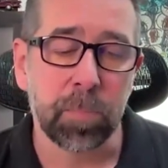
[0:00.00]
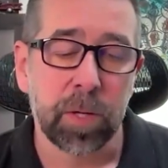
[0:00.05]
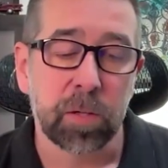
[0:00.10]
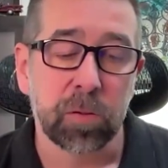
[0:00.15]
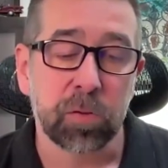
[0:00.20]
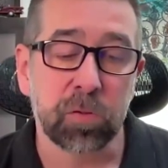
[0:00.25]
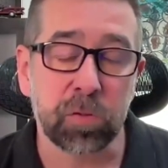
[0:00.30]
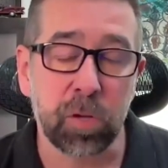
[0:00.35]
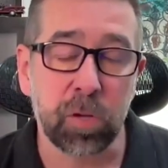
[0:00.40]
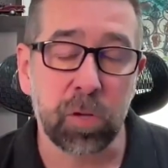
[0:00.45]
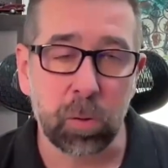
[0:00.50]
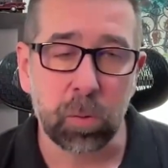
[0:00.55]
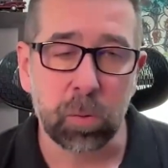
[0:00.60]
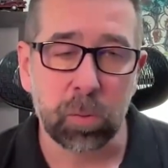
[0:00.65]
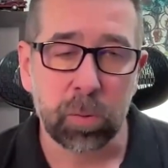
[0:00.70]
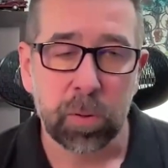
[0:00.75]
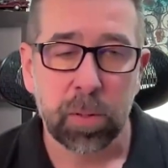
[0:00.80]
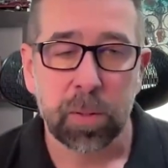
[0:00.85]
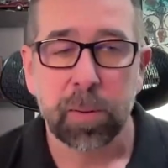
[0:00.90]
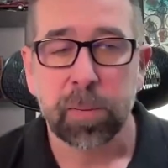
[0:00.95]

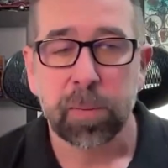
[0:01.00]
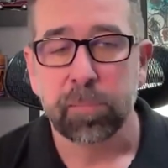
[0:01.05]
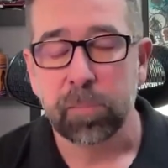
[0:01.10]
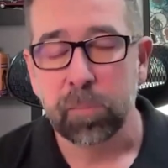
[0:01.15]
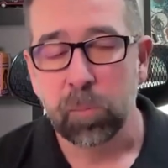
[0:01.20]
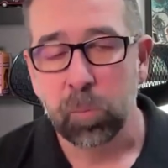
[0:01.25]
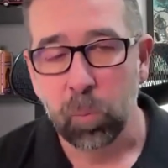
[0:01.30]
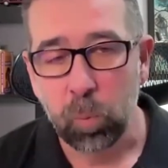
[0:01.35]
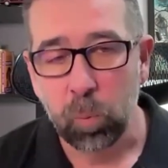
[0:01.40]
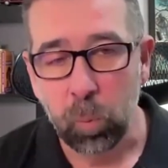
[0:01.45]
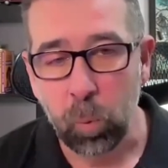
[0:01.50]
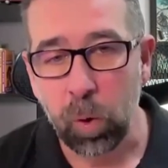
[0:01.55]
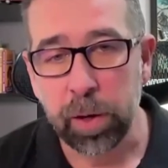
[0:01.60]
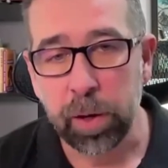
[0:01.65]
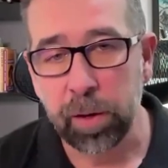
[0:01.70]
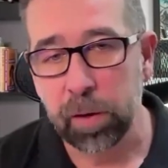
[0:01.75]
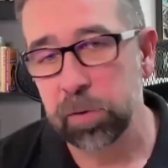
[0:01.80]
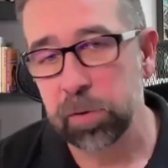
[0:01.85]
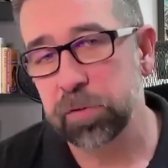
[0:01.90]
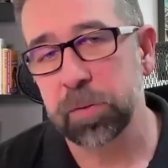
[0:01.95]
So
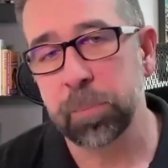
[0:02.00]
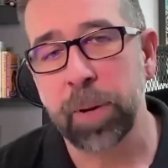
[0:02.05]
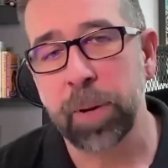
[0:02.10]
what are some